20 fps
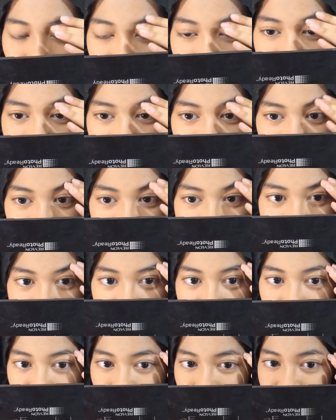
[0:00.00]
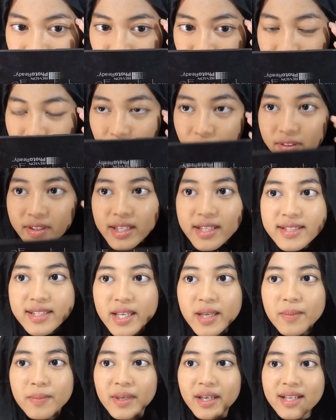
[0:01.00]
I just feel like they're never the
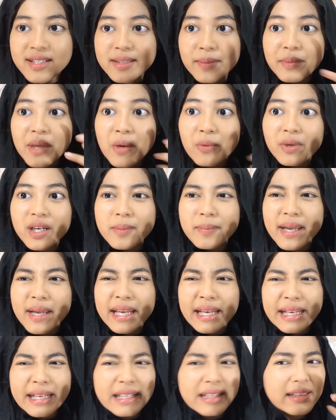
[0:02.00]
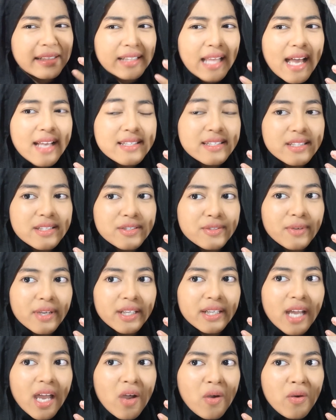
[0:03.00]
same because I'm not wearing my glasses
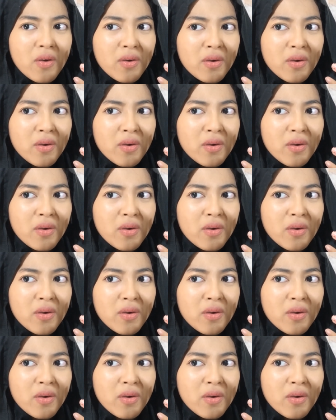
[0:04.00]
right now,